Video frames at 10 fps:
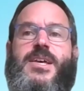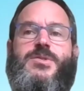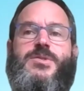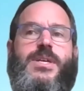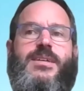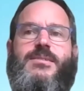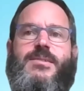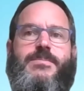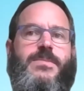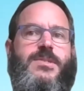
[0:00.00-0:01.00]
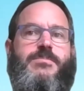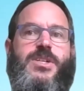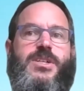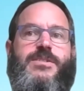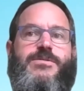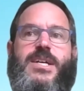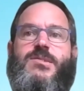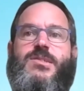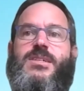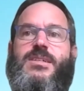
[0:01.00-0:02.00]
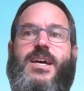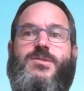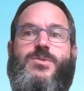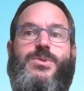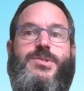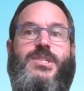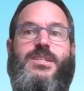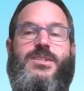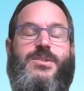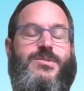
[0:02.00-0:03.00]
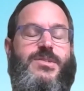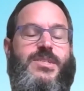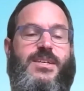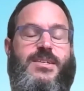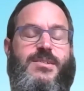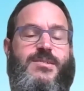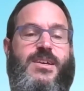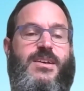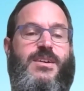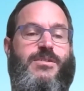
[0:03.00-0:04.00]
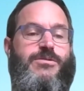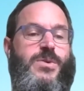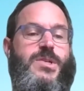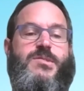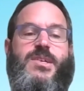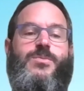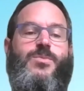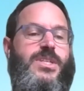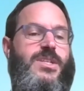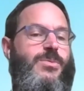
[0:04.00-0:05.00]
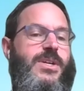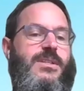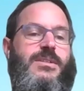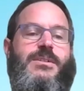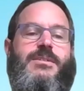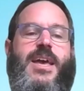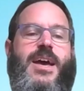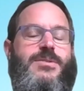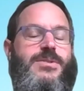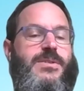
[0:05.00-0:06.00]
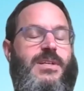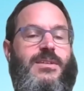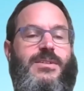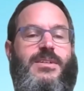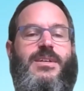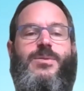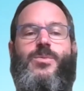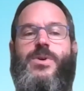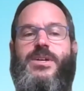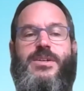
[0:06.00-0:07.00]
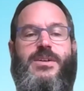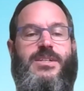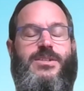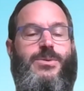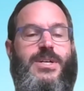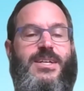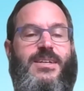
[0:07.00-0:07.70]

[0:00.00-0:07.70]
So I think some good advice to high school seniors is focus on what you want to learn, how you can learn it, where you can do it.